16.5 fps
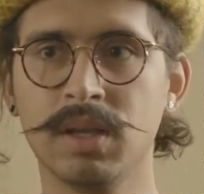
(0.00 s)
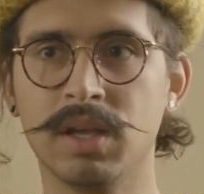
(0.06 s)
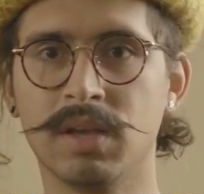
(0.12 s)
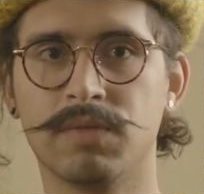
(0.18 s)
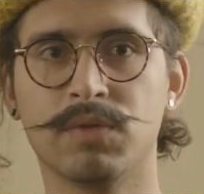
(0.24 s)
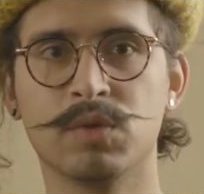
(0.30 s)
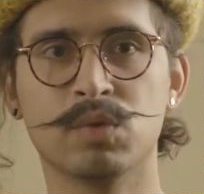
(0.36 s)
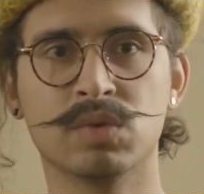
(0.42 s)

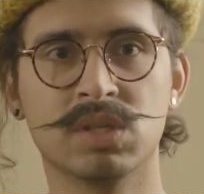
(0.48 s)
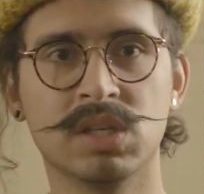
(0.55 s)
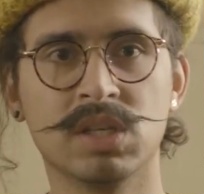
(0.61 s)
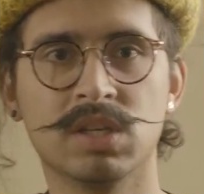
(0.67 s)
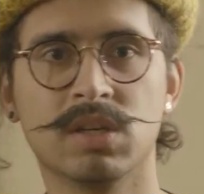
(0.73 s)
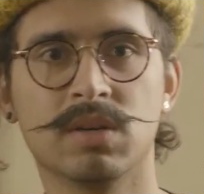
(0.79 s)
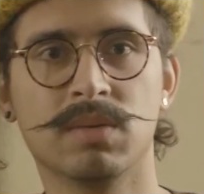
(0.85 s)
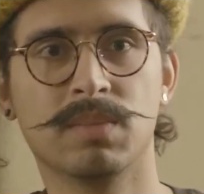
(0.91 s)
If you
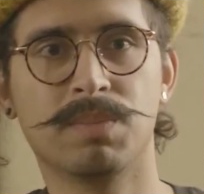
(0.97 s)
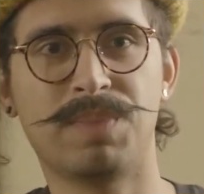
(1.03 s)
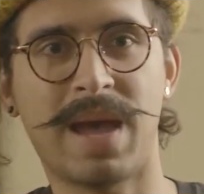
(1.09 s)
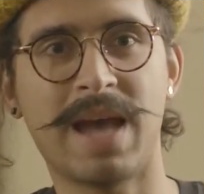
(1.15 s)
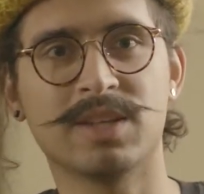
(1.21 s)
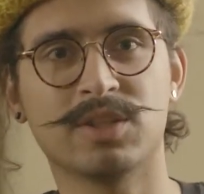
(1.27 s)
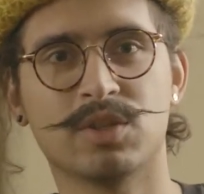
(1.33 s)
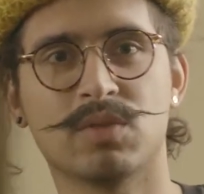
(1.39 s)
see a
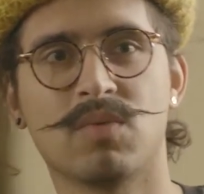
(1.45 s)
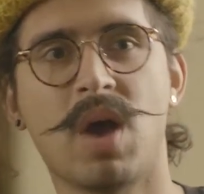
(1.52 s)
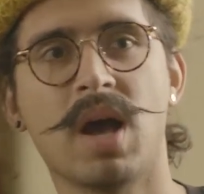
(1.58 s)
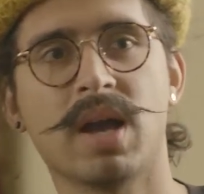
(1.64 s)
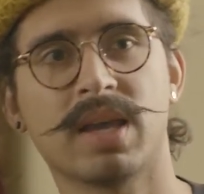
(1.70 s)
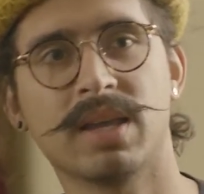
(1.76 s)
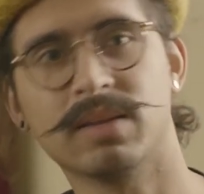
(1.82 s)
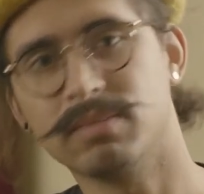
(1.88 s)
pastor
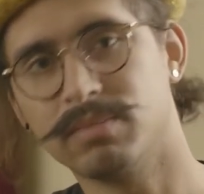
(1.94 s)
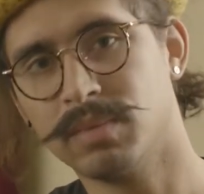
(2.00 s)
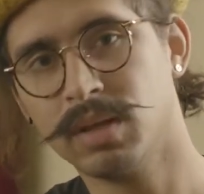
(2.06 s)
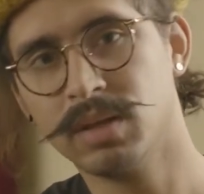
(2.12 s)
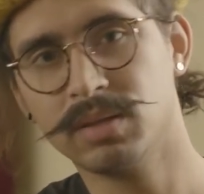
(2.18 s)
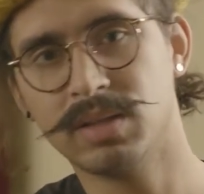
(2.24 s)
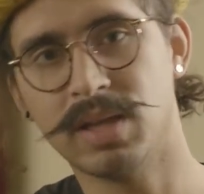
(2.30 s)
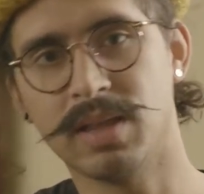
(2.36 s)
rocking
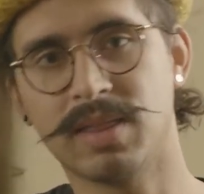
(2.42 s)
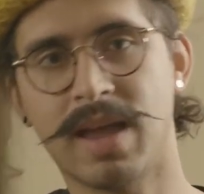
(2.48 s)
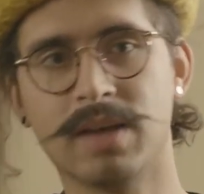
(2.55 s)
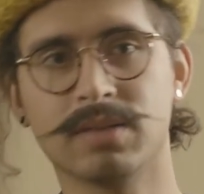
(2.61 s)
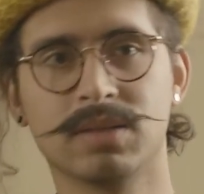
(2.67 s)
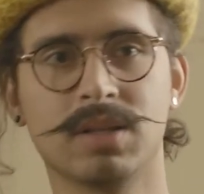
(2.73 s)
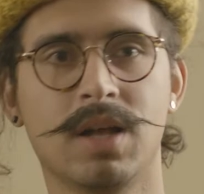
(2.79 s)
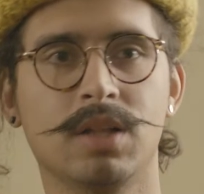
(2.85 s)

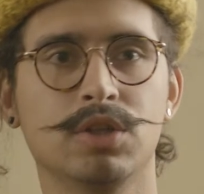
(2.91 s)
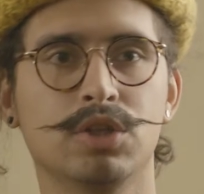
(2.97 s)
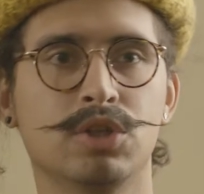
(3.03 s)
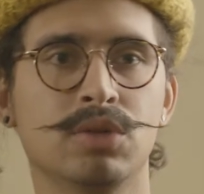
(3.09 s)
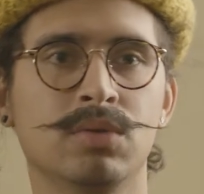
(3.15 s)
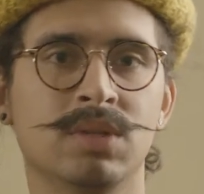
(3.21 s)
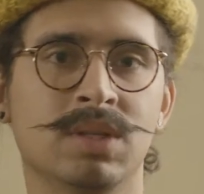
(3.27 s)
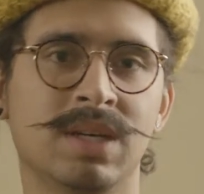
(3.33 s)
$10,000
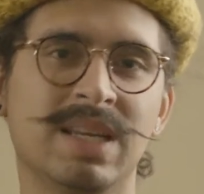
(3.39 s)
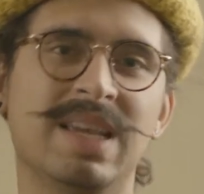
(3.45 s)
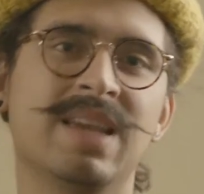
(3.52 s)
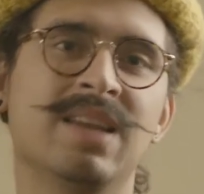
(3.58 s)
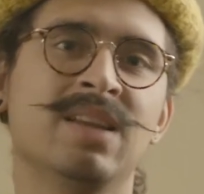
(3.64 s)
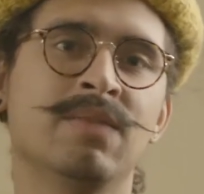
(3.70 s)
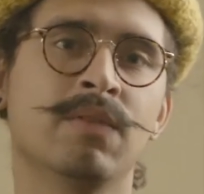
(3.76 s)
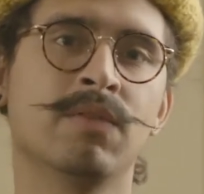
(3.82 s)
shoes and he
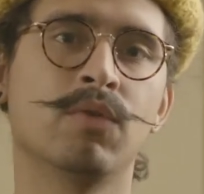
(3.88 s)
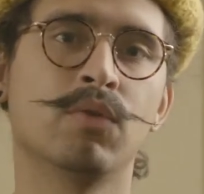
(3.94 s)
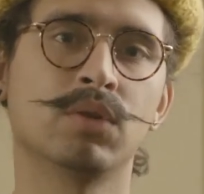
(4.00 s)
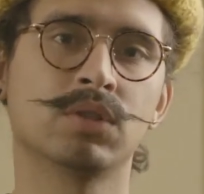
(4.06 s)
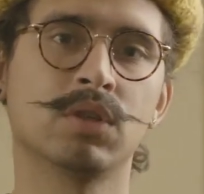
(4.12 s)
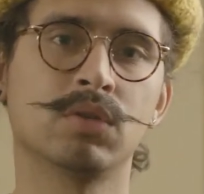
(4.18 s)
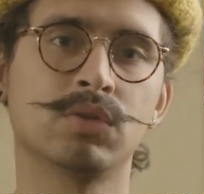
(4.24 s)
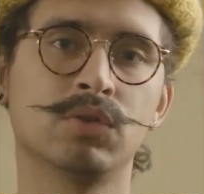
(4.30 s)
ain't even
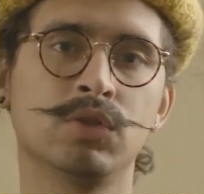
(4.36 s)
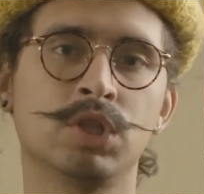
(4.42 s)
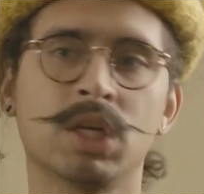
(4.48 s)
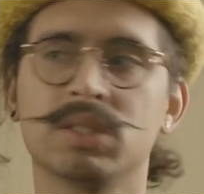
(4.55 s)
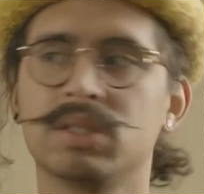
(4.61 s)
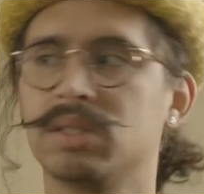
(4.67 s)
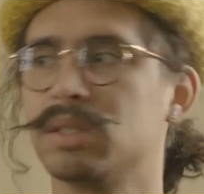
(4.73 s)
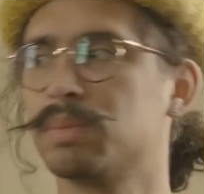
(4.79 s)
for social
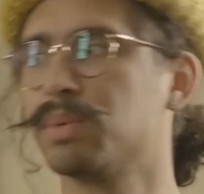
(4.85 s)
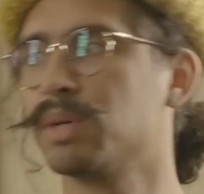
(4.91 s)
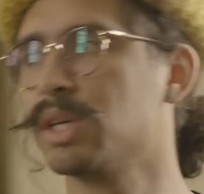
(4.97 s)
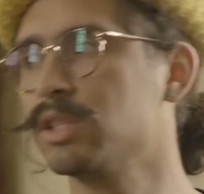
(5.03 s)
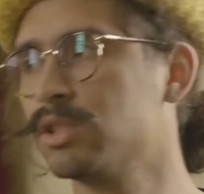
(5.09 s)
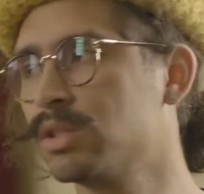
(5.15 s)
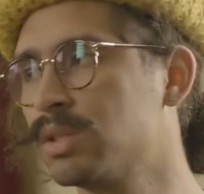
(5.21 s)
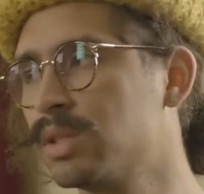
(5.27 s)
justice, but
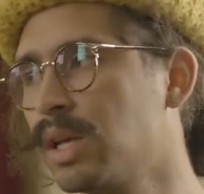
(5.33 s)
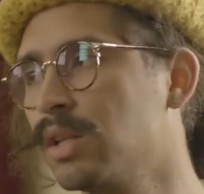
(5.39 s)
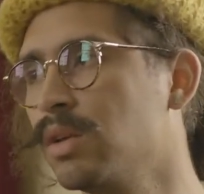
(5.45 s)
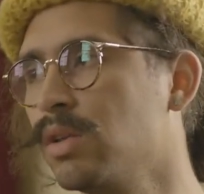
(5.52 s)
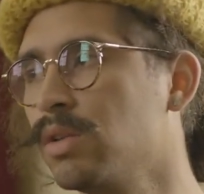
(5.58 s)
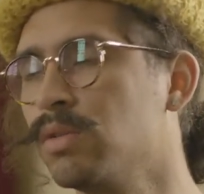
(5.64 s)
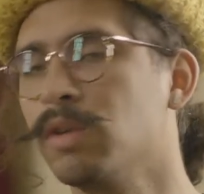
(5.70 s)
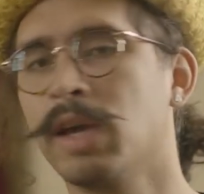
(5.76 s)
he's just
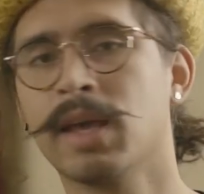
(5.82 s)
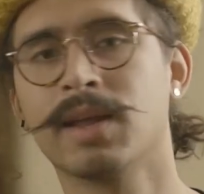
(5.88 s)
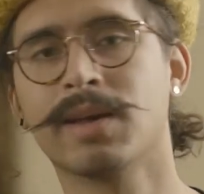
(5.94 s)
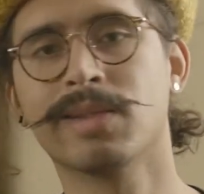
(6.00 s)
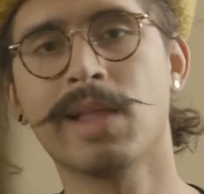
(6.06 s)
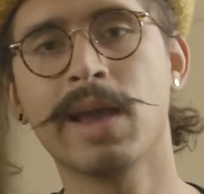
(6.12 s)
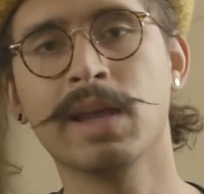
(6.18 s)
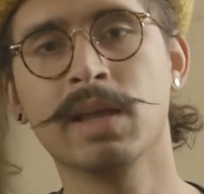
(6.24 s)
telling you again,
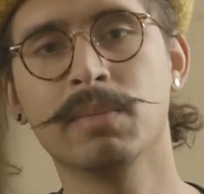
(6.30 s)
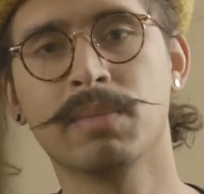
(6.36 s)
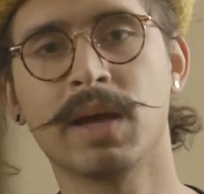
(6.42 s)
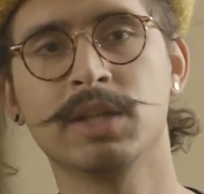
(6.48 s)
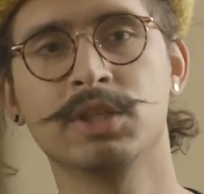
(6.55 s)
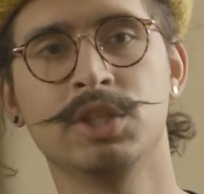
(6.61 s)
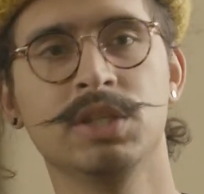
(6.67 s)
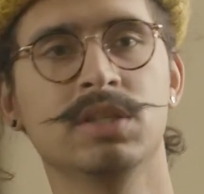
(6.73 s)
enlightened
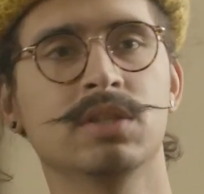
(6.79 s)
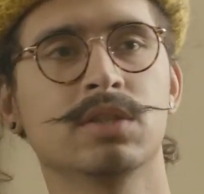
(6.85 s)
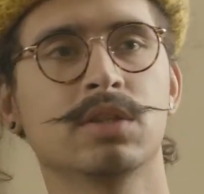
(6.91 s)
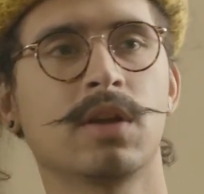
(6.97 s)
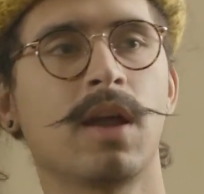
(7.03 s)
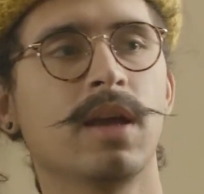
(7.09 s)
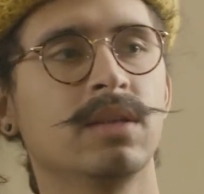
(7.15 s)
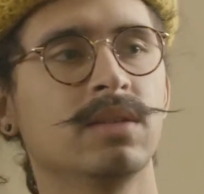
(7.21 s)
by Jesus
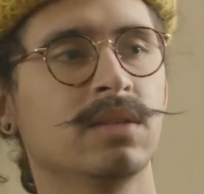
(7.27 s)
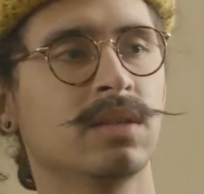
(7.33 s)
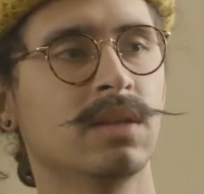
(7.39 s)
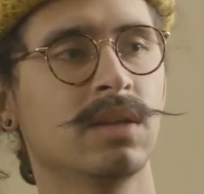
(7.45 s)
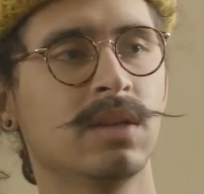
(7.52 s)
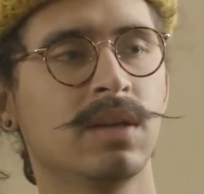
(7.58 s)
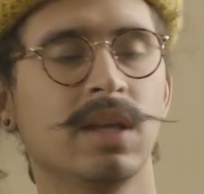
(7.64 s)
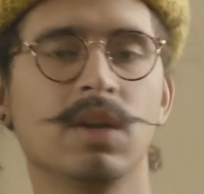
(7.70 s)
Christ,
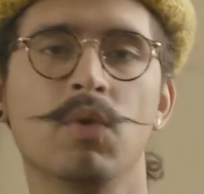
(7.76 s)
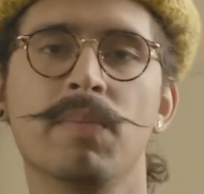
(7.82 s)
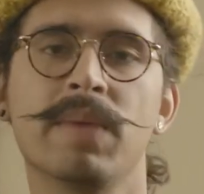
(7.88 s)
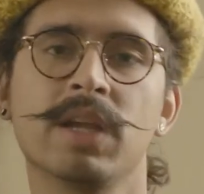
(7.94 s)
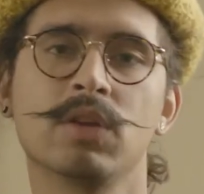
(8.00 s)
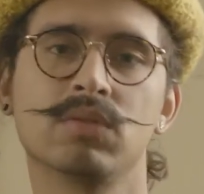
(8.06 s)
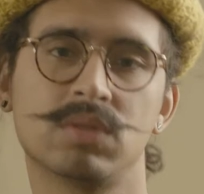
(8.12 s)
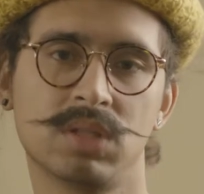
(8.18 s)
it don't
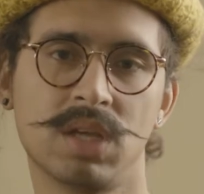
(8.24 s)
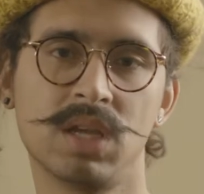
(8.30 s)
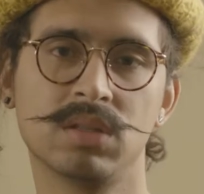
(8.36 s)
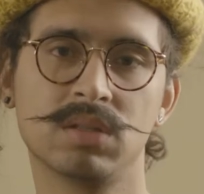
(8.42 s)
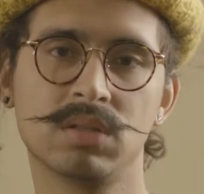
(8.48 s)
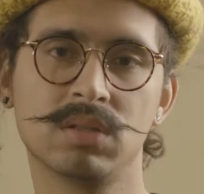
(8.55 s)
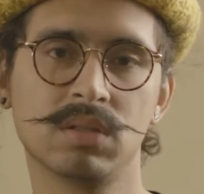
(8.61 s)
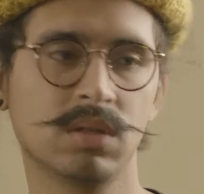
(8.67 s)
make no
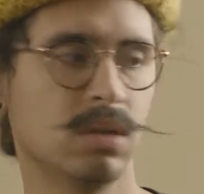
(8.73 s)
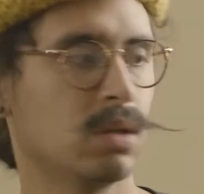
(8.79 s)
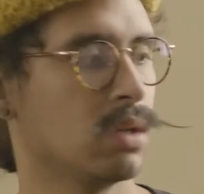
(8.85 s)
sense.